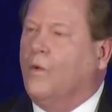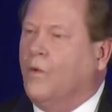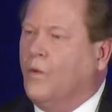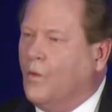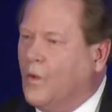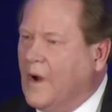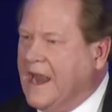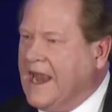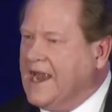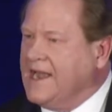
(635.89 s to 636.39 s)

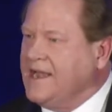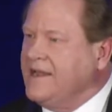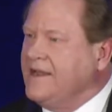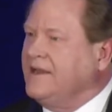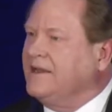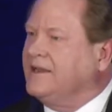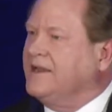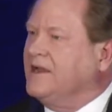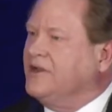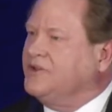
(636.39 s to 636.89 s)
When
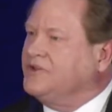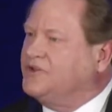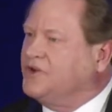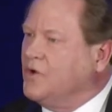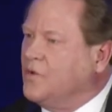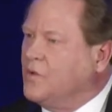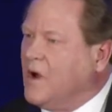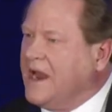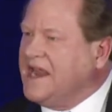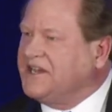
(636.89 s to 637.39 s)

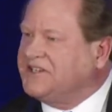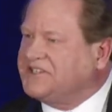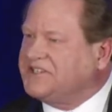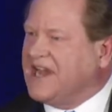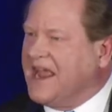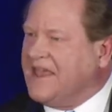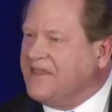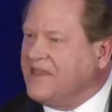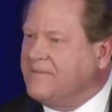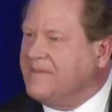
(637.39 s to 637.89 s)
do we
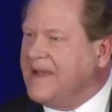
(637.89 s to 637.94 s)
send the